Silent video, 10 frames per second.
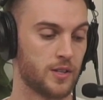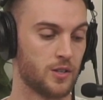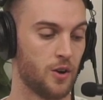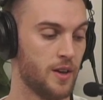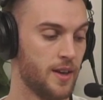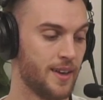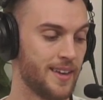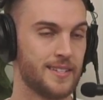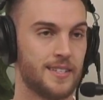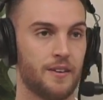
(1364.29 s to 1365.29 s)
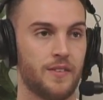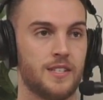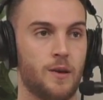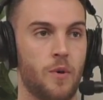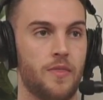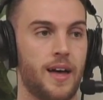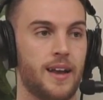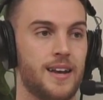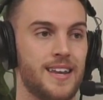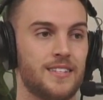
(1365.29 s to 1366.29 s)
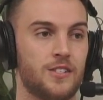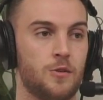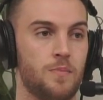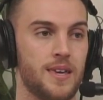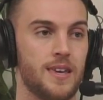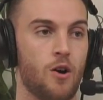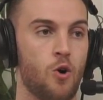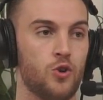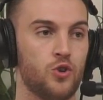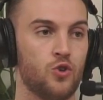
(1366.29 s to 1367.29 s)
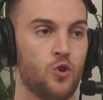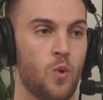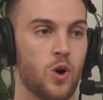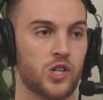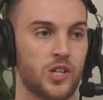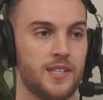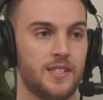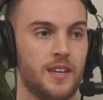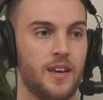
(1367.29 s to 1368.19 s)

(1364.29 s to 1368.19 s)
So he is definitely someone that needs to be on your watch list.